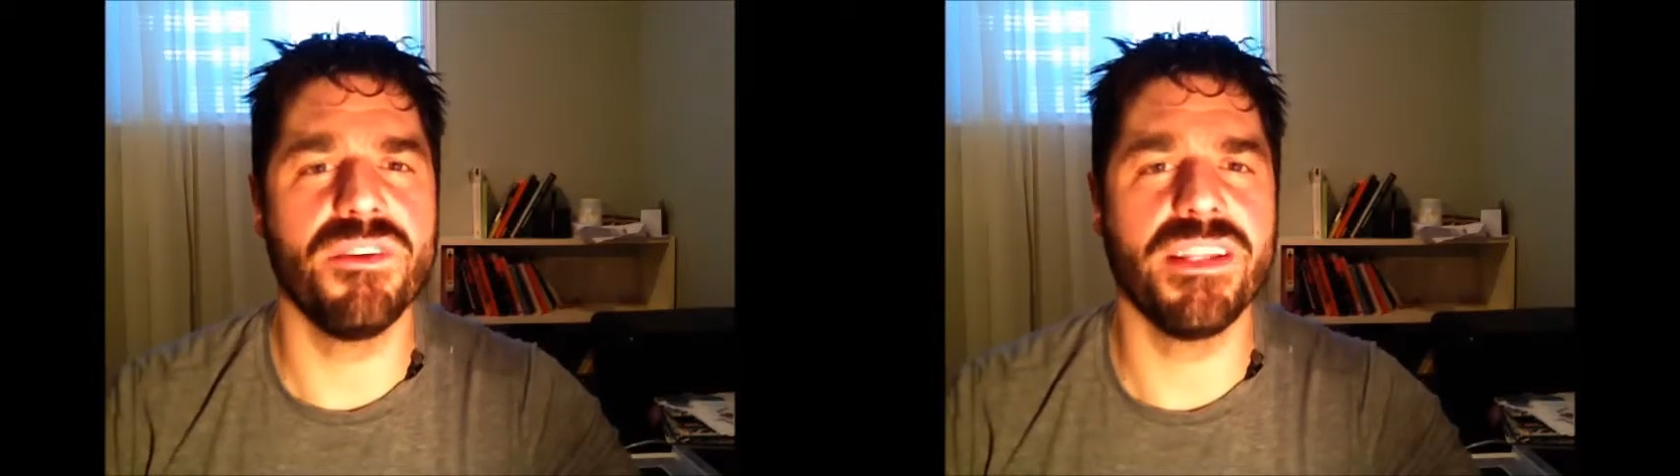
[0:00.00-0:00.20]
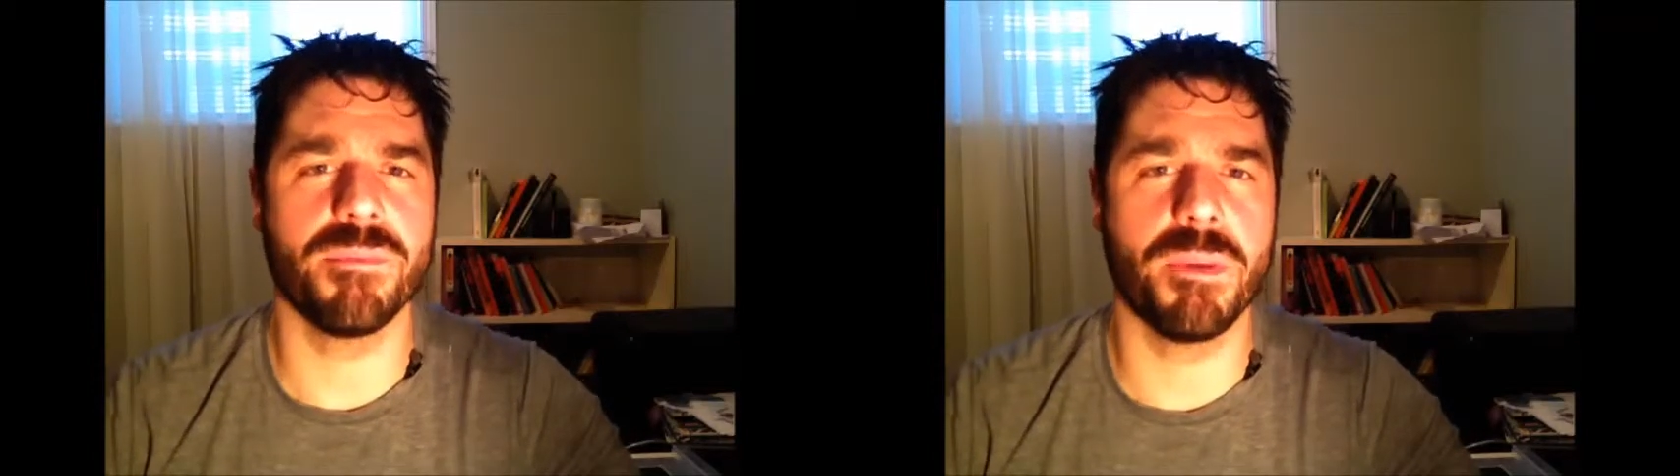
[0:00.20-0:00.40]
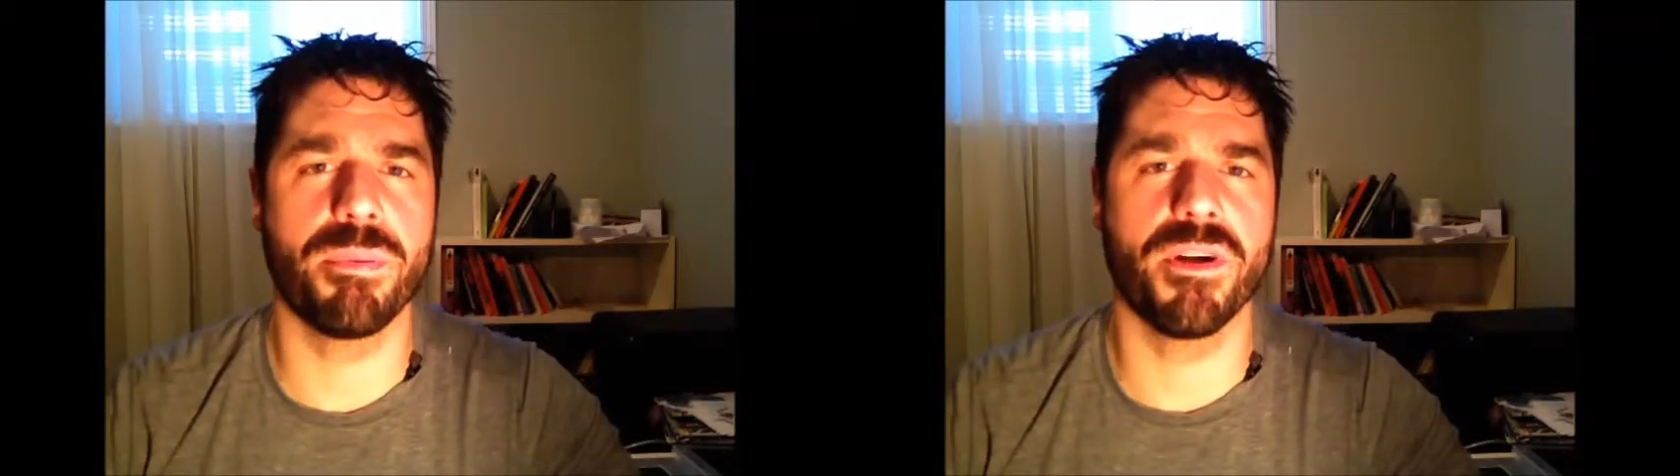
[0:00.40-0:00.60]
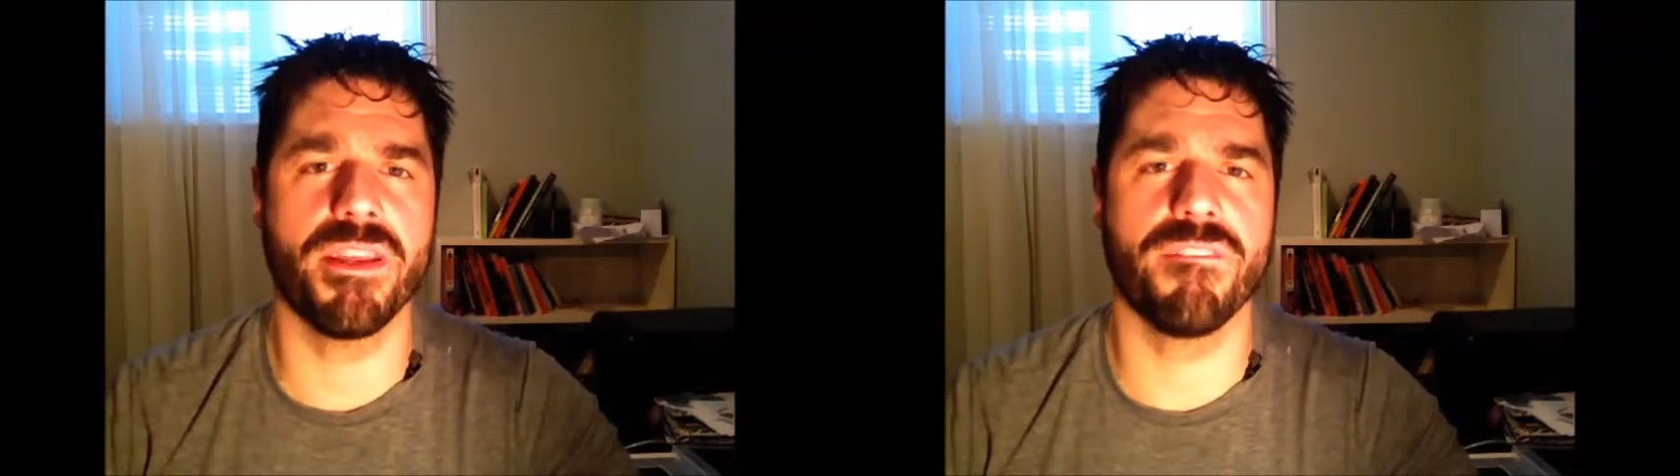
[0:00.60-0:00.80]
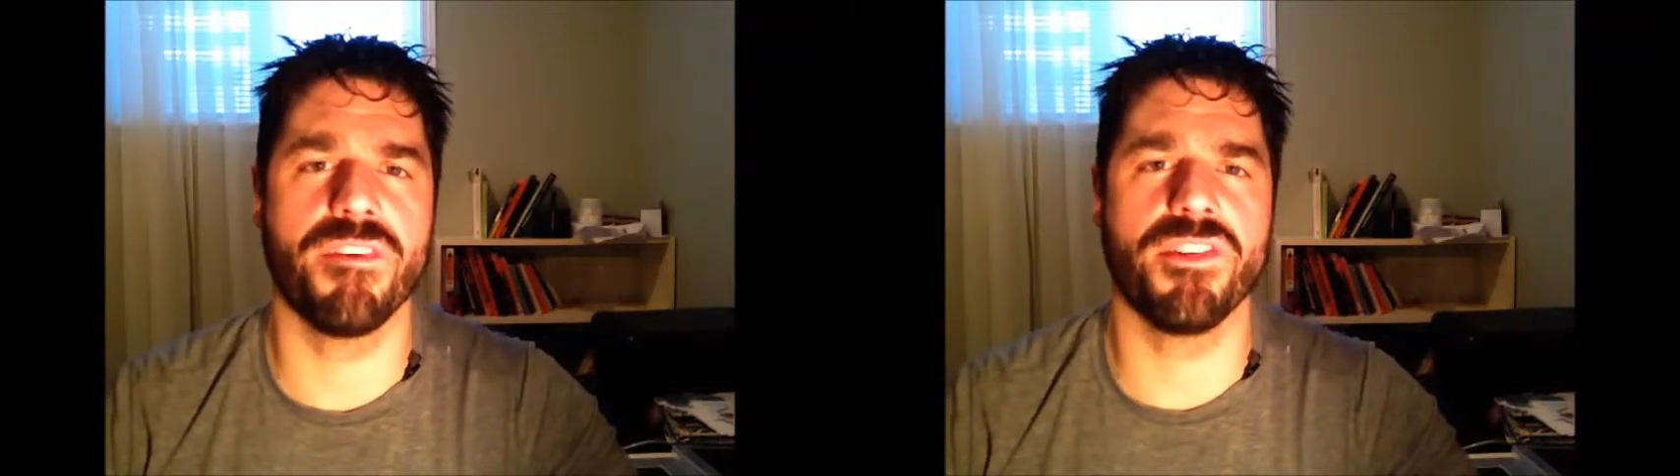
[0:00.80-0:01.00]
you need to be
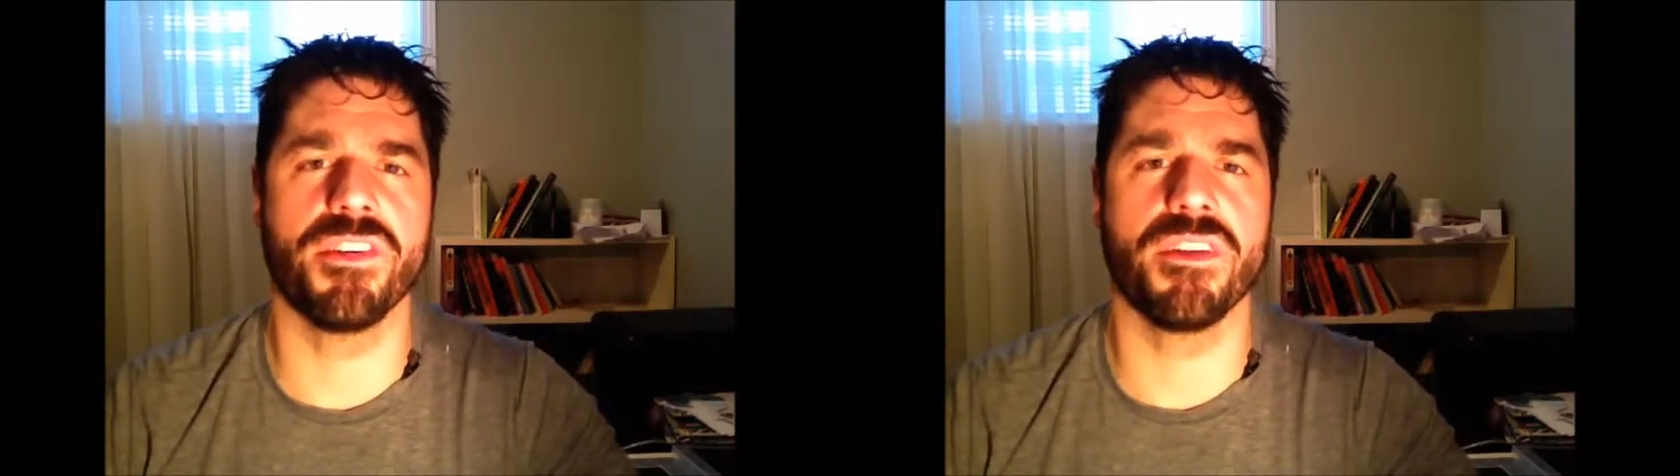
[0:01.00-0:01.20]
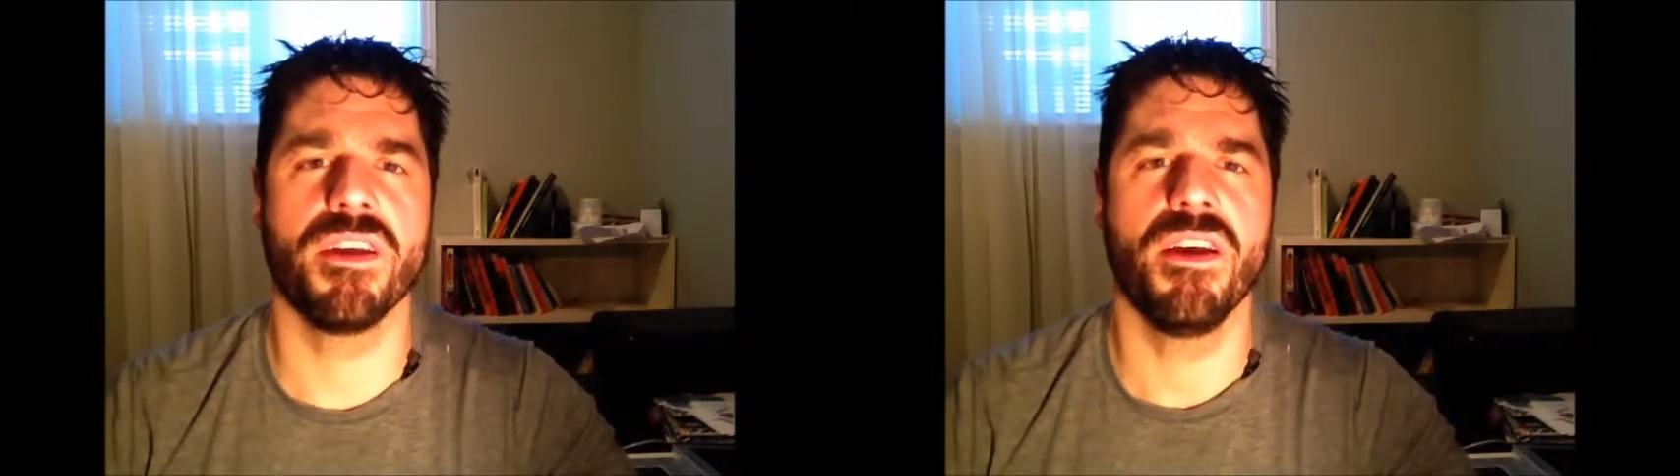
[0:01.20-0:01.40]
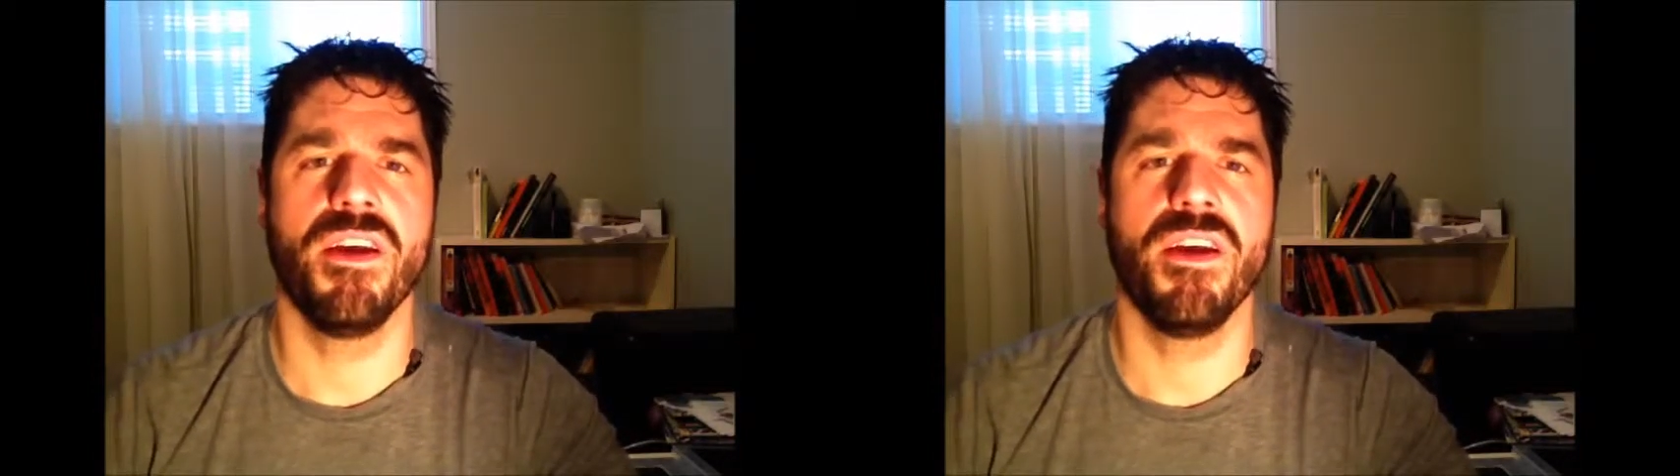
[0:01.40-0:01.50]
pretty efficient.